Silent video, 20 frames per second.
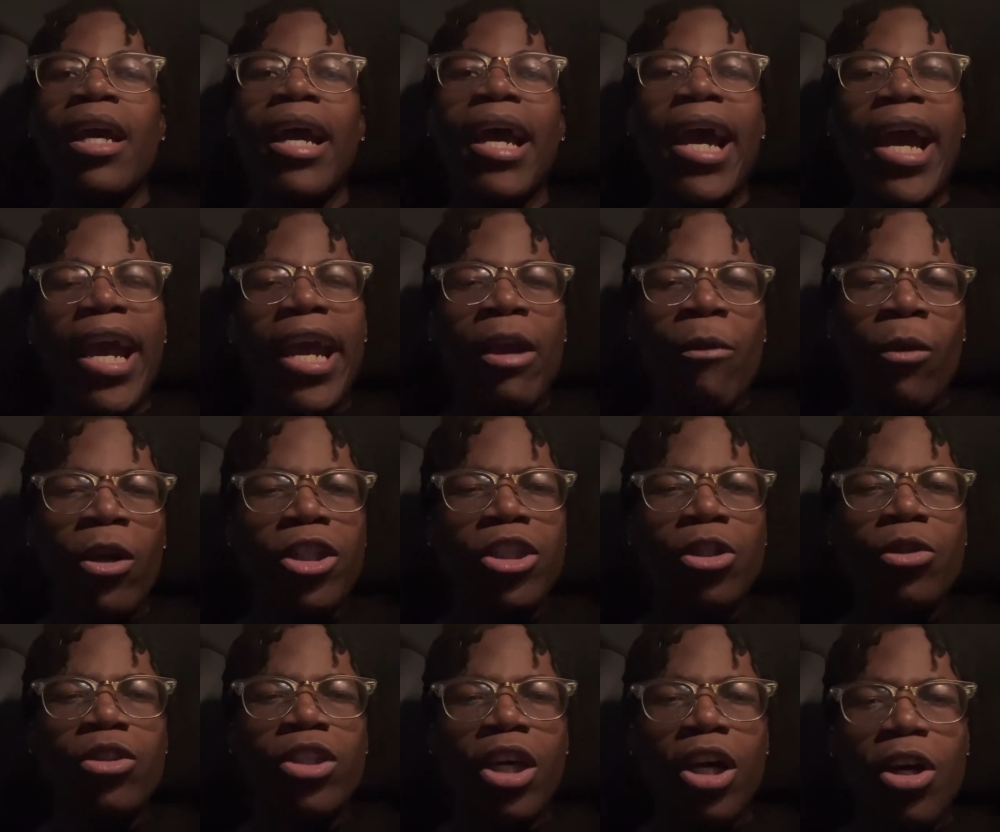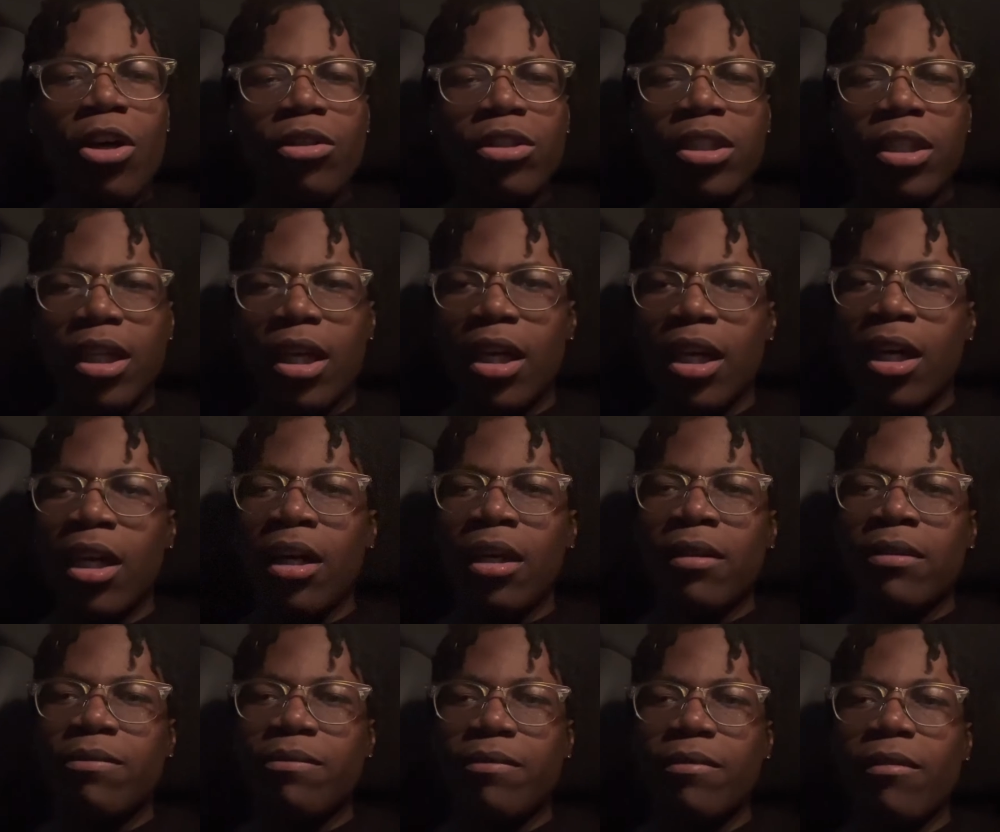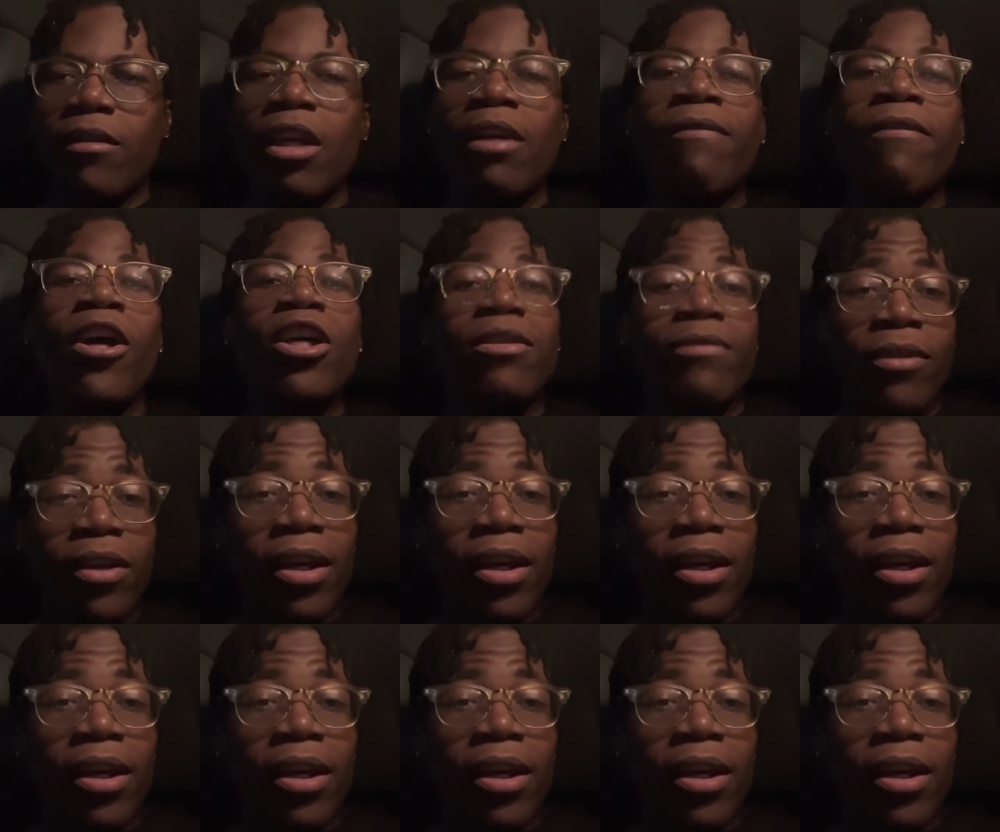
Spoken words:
hey, weren't you told to for